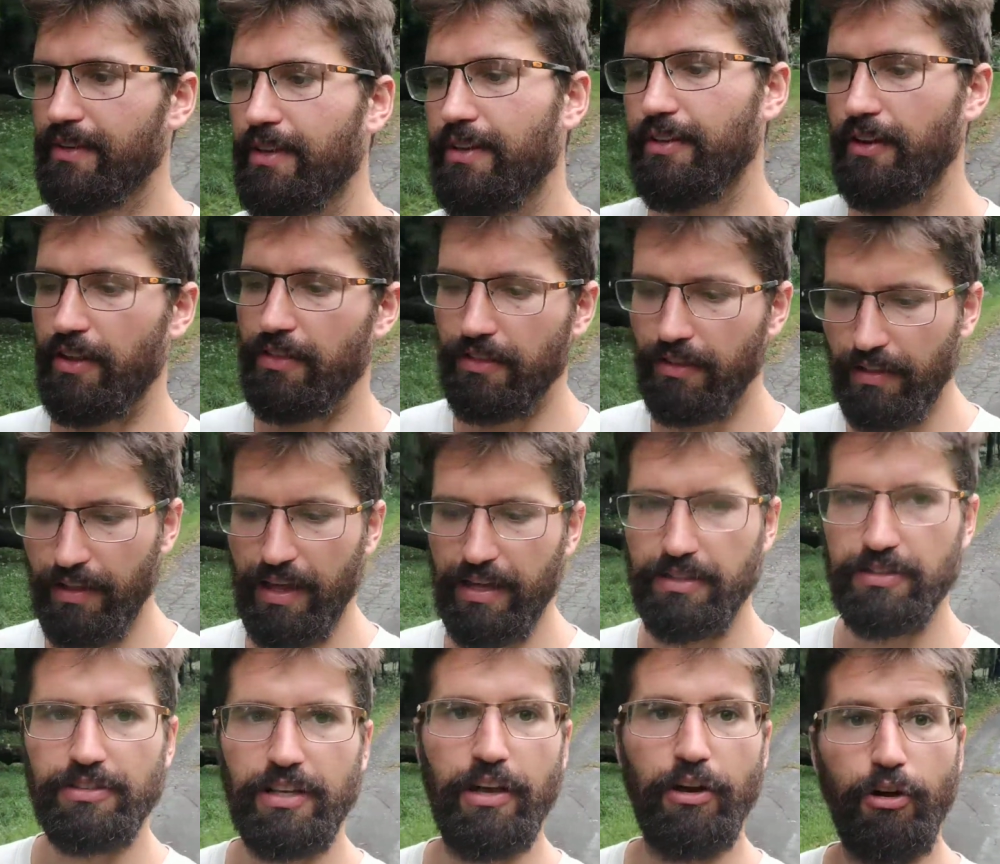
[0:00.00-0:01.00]

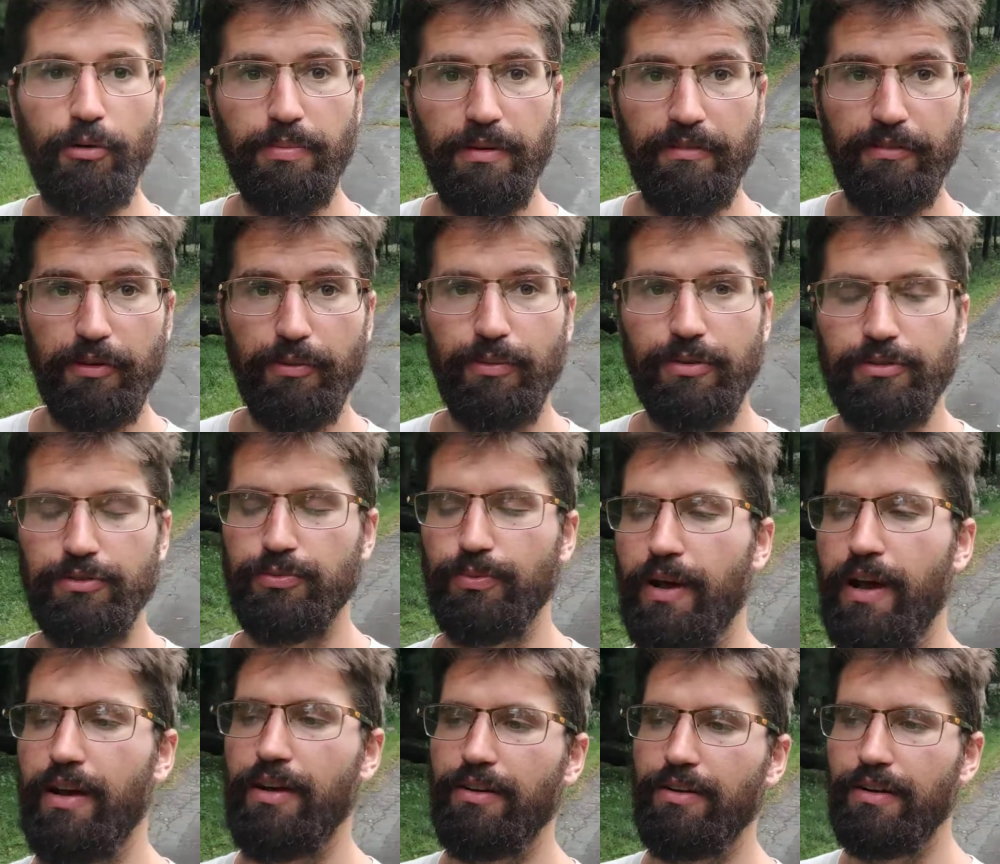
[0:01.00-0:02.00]
Nonetheless, I hope everyone's
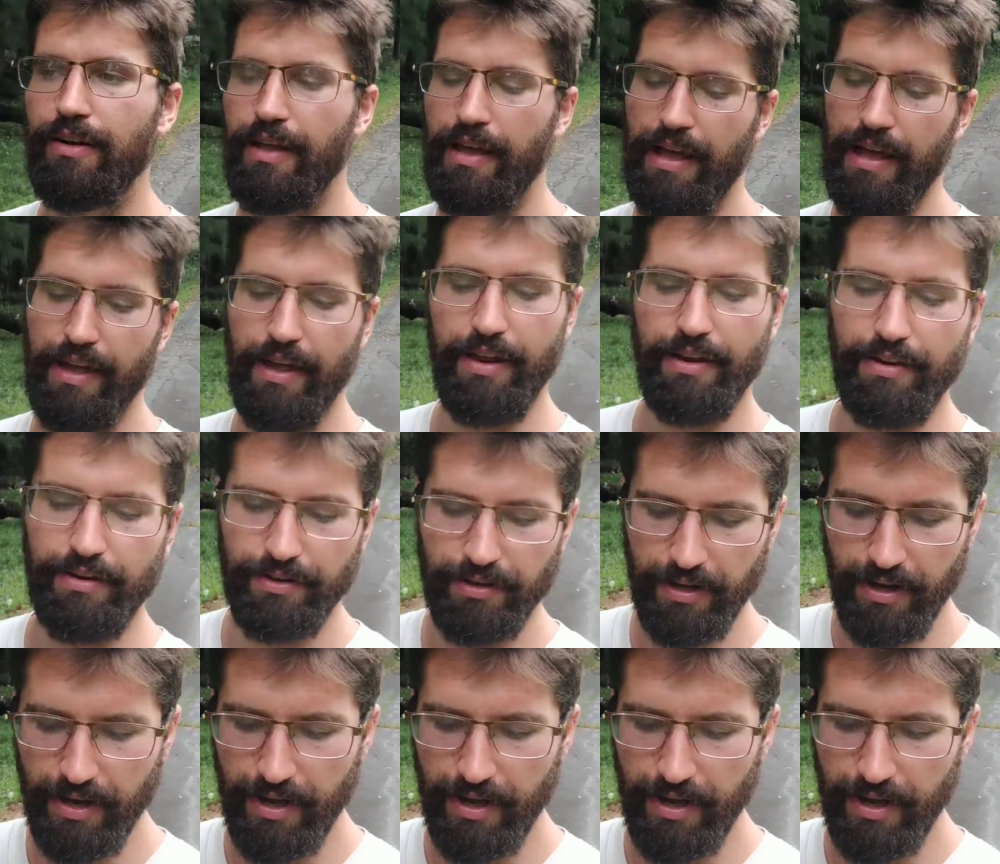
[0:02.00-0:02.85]
well, and